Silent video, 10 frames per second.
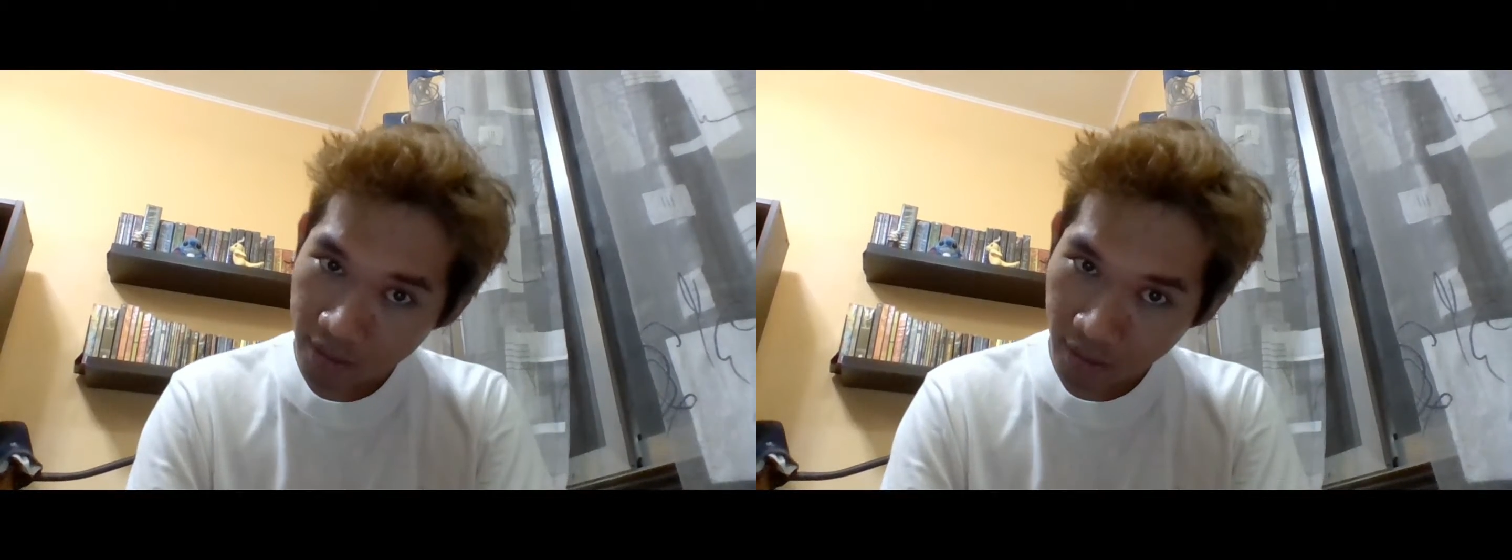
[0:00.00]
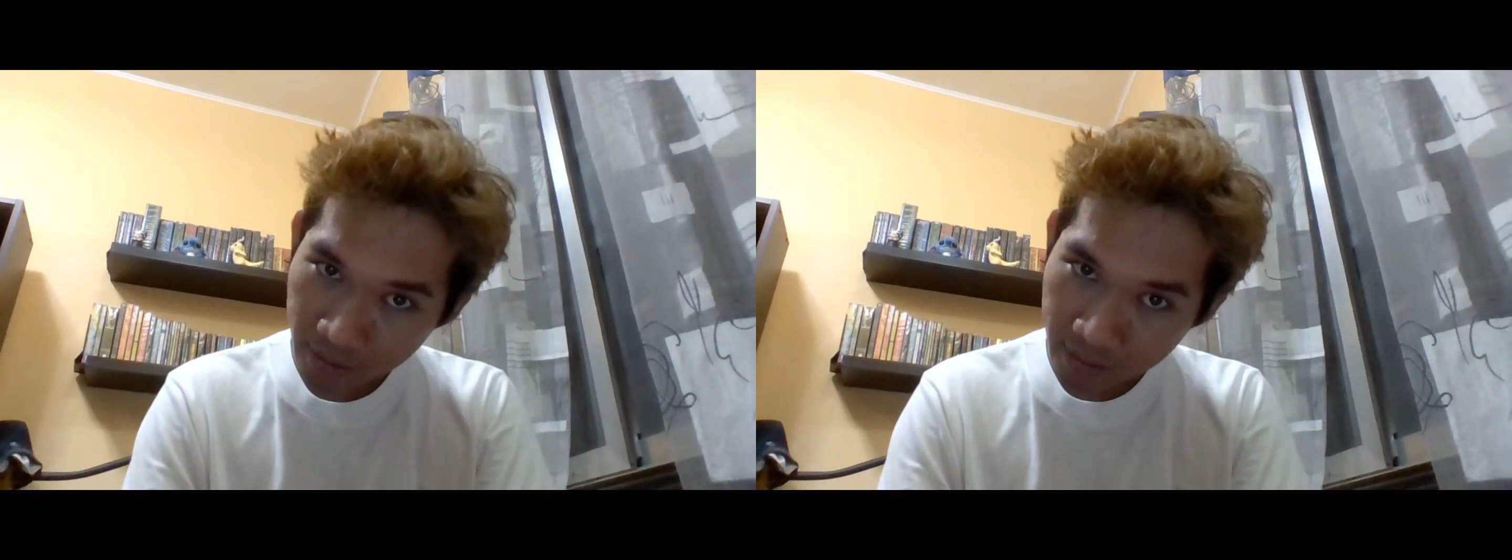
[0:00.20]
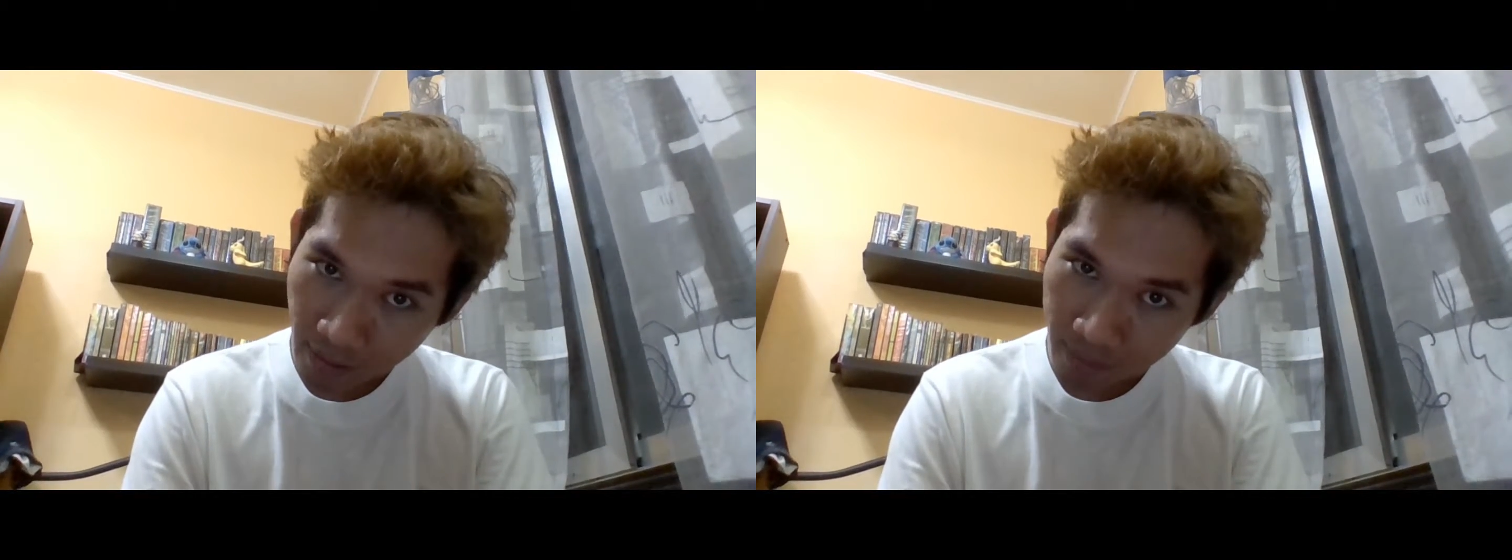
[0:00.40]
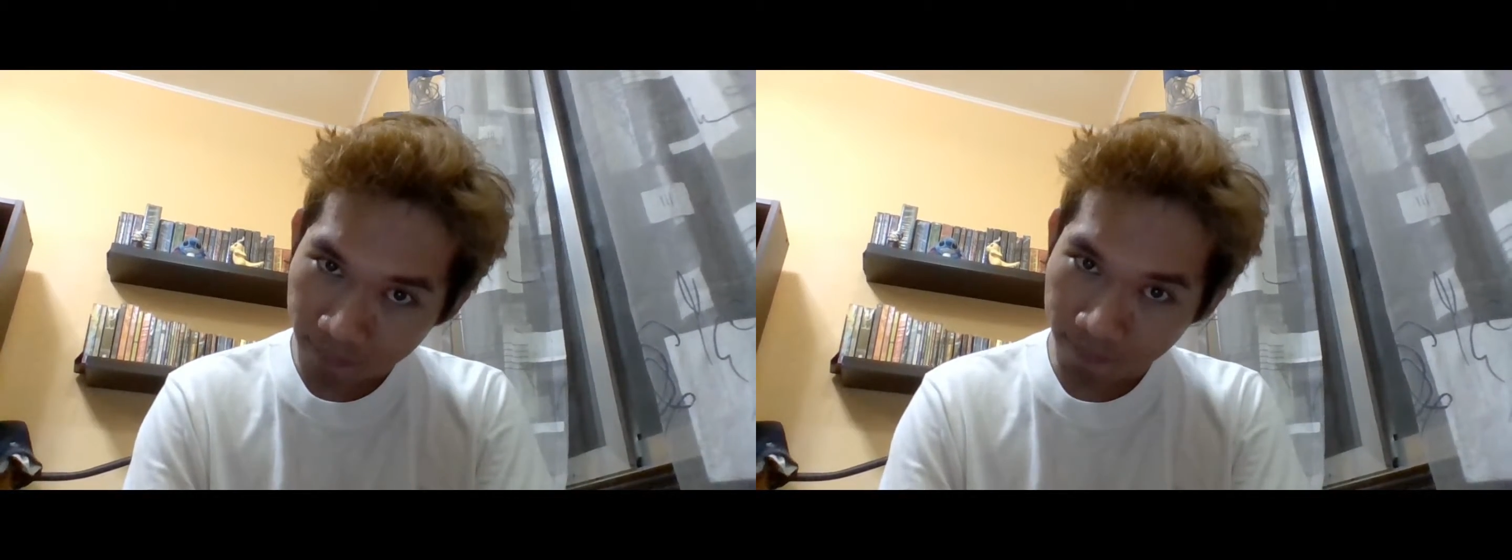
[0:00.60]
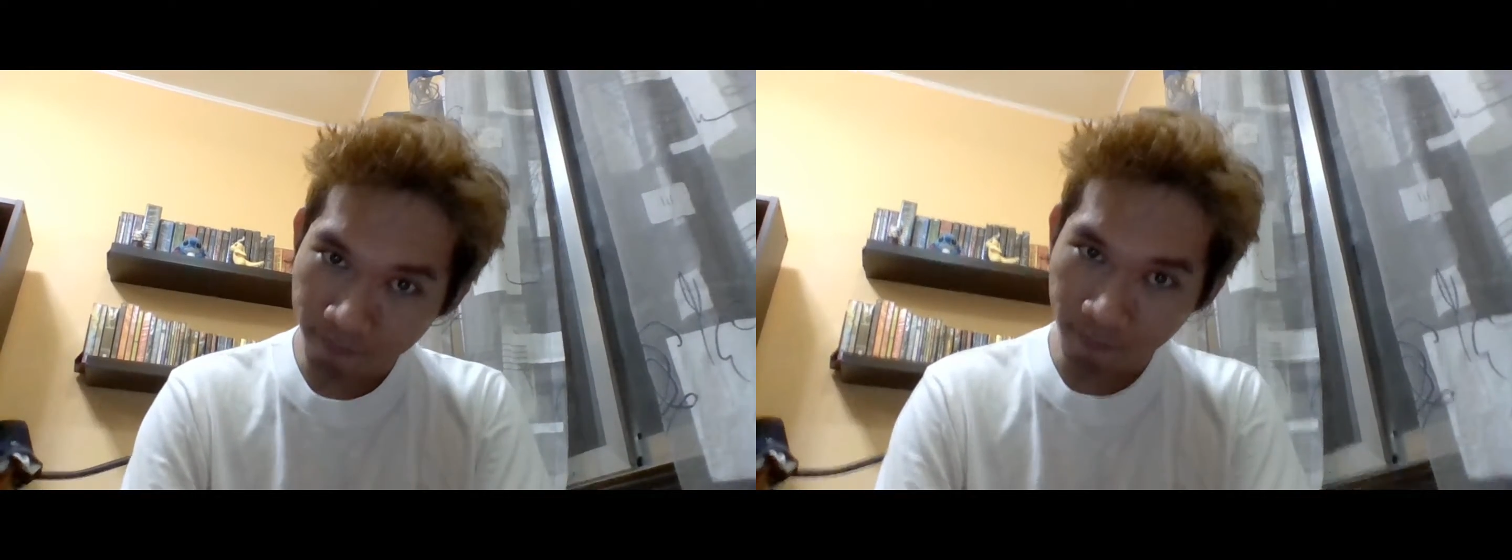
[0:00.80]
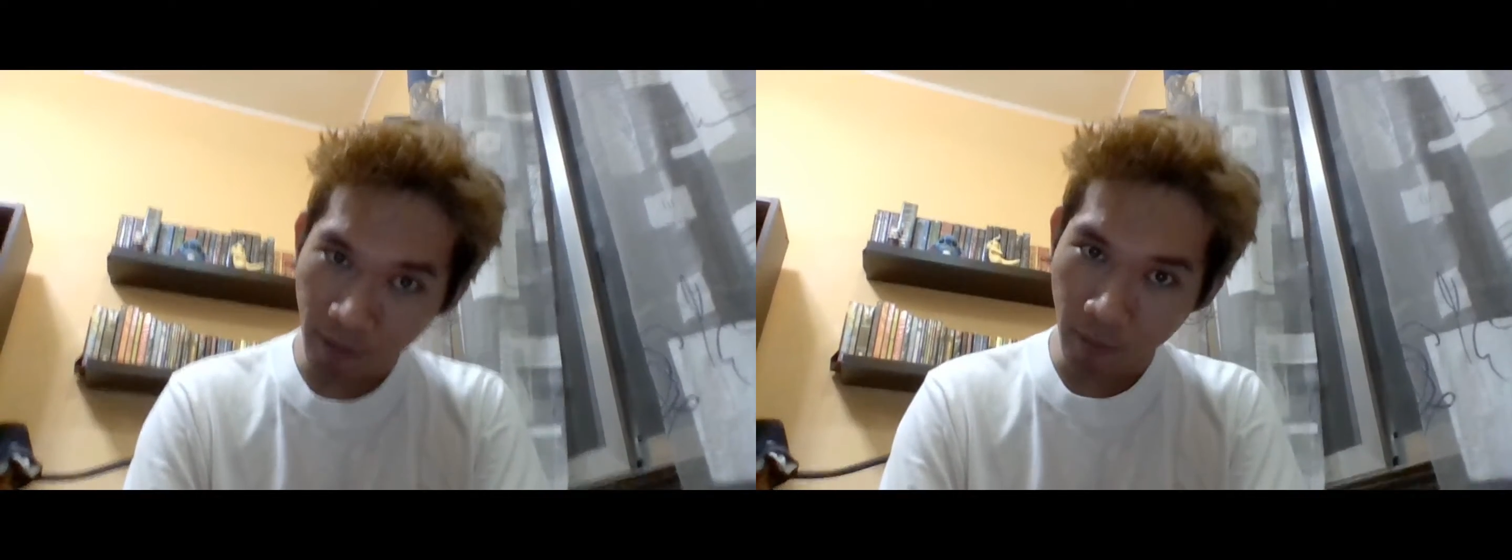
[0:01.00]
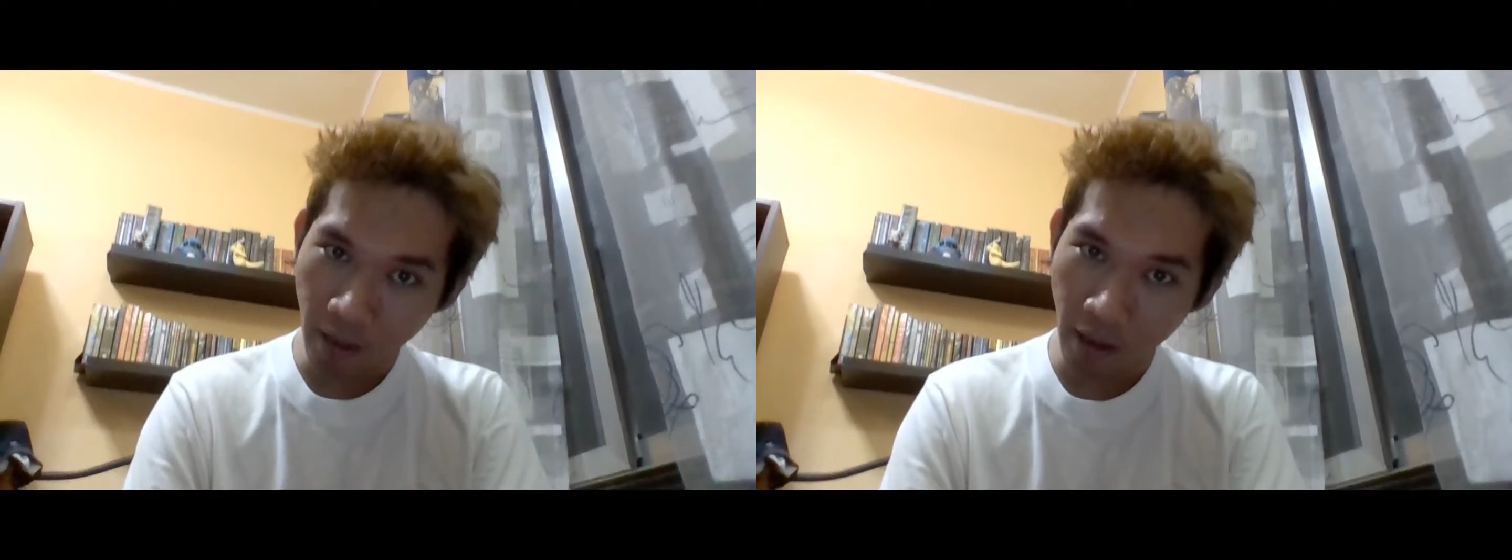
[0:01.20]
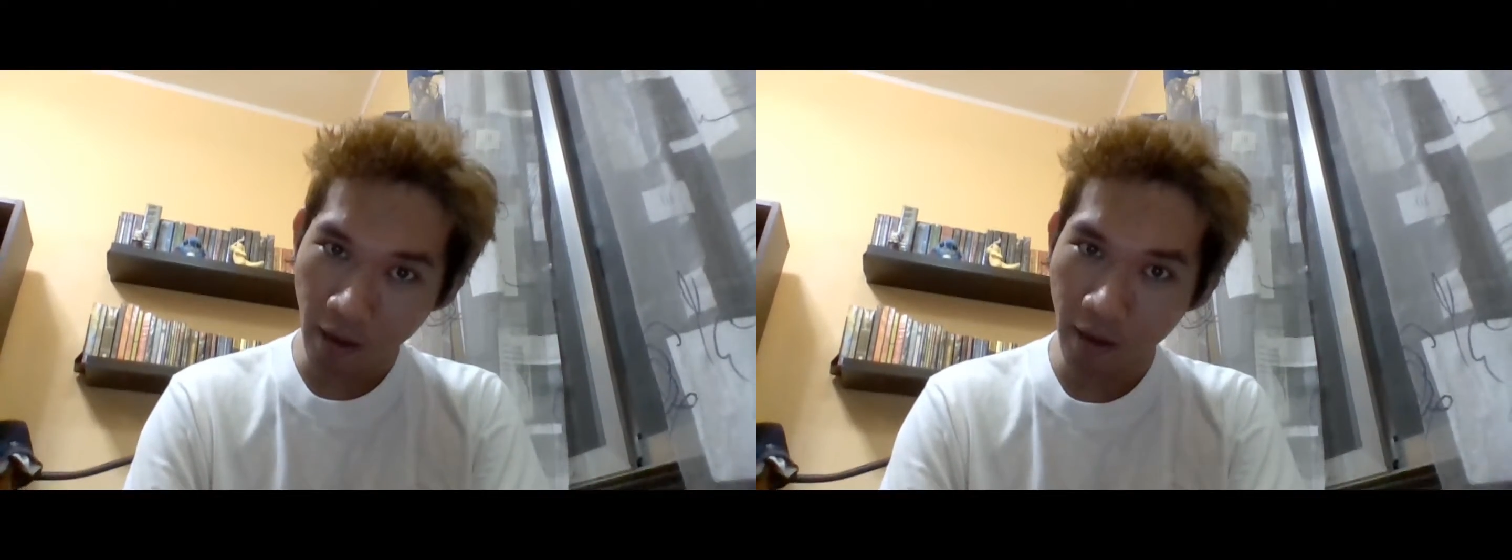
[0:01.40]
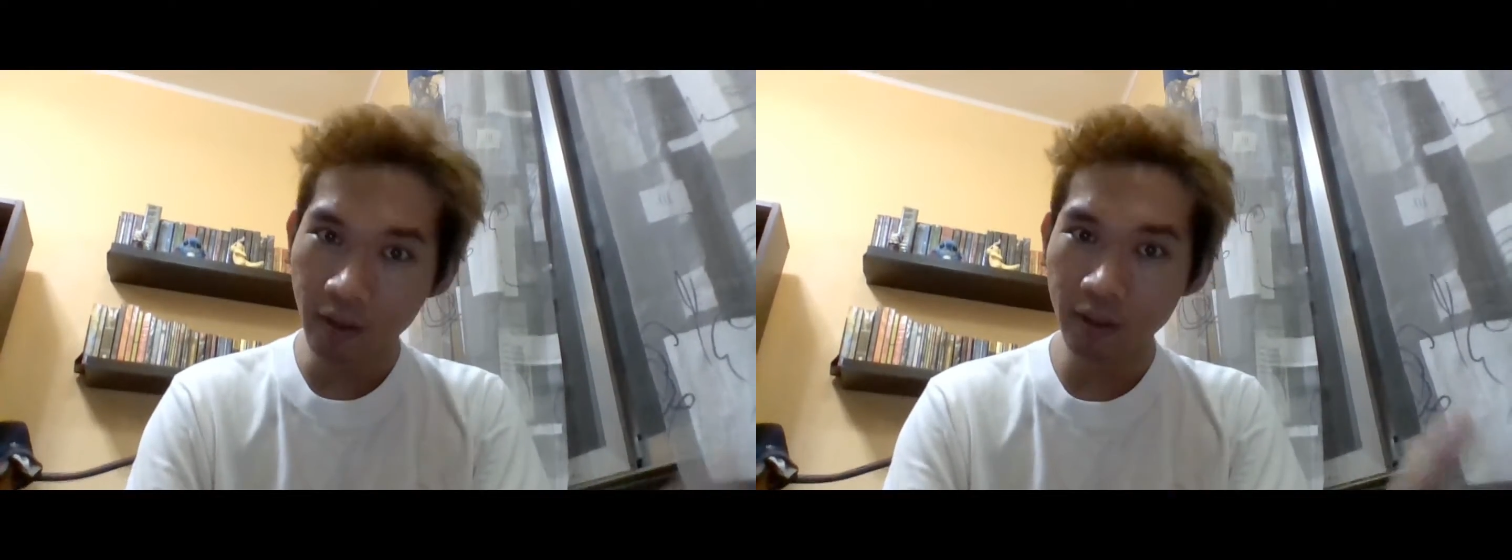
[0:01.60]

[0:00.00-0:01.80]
content. Okay,